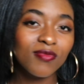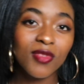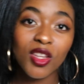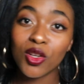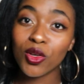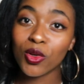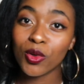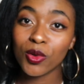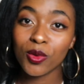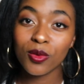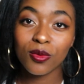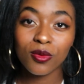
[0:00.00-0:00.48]

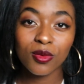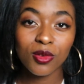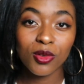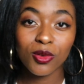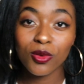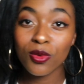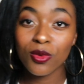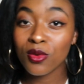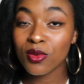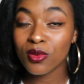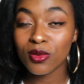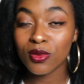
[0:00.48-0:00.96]
No
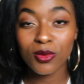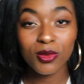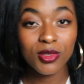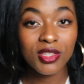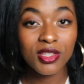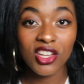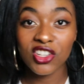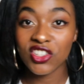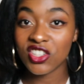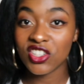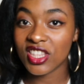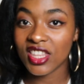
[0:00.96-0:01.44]

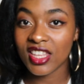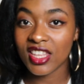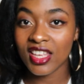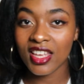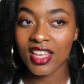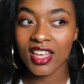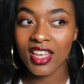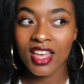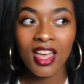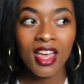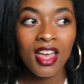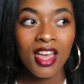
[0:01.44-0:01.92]
such
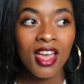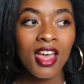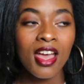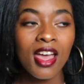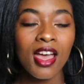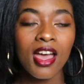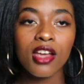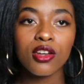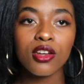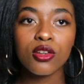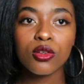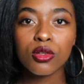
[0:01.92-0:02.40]
thing.
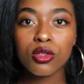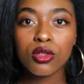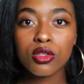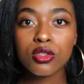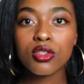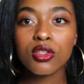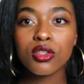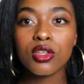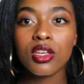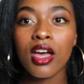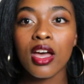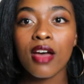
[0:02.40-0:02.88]
And
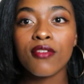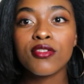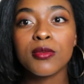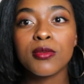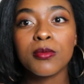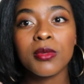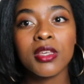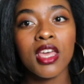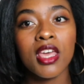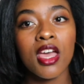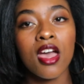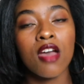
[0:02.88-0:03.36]
also you have to be
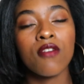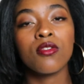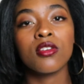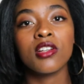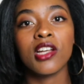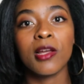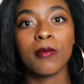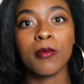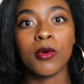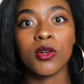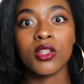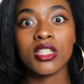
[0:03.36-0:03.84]
careful
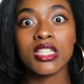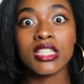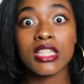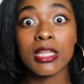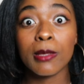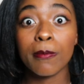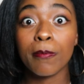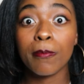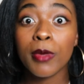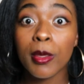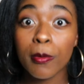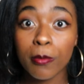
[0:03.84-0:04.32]
about the
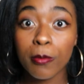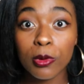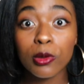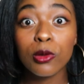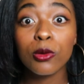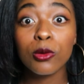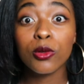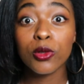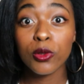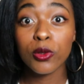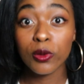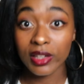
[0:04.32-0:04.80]
people
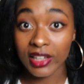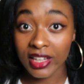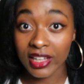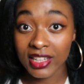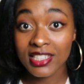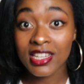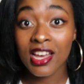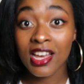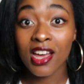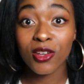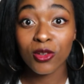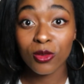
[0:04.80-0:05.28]
who you let
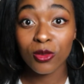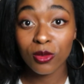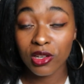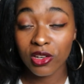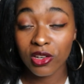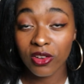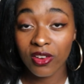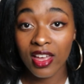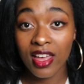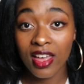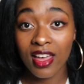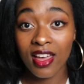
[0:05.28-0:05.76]
handle
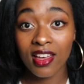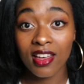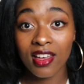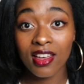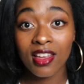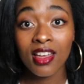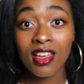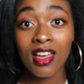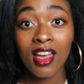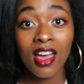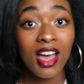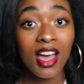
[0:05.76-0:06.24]
your hair.
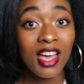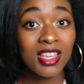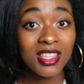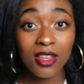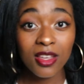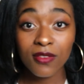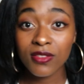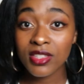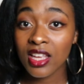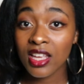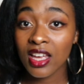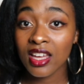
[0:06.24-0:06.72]
As
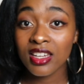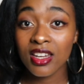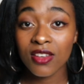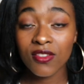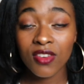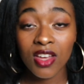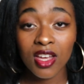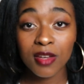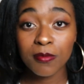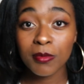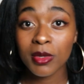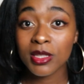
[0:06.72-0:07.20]
I've said, I've
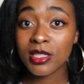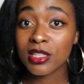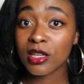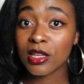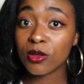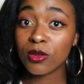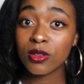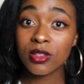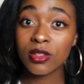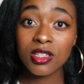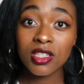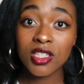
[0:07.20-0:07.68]
had my
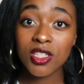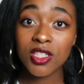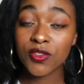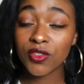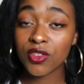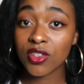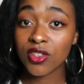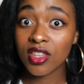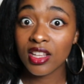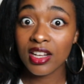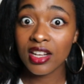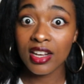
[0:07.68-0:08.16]
salonist
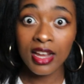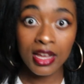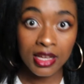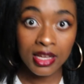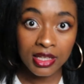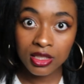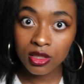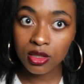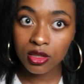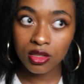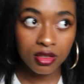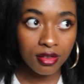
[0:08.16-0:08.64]
for the
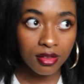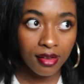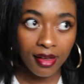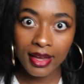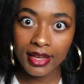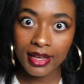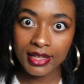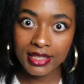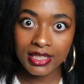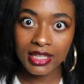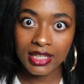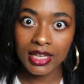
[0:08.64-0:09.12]
last
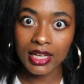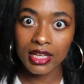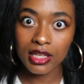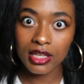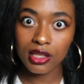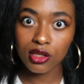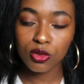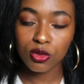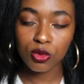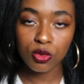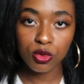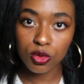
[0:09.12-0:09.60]
8
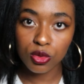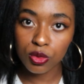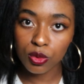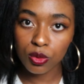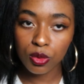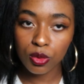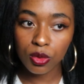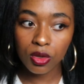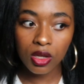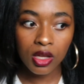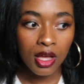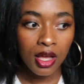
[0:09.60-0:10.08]
years or
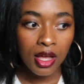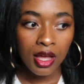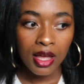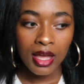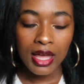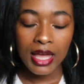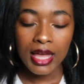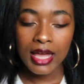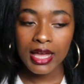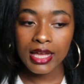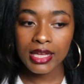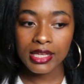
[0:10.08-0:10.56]
so,
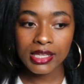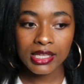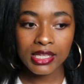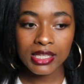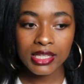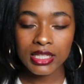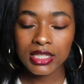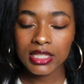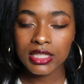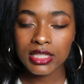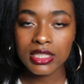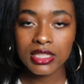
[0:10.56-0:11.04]

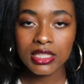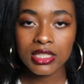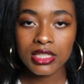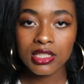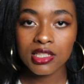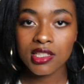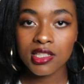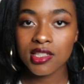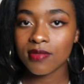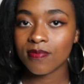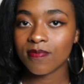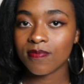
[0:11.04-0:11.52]
and
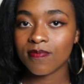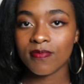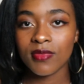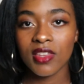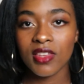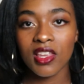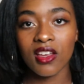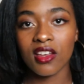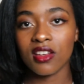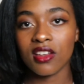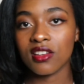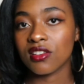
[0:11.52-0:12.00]

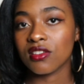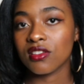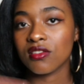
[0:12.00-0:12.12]
yeah,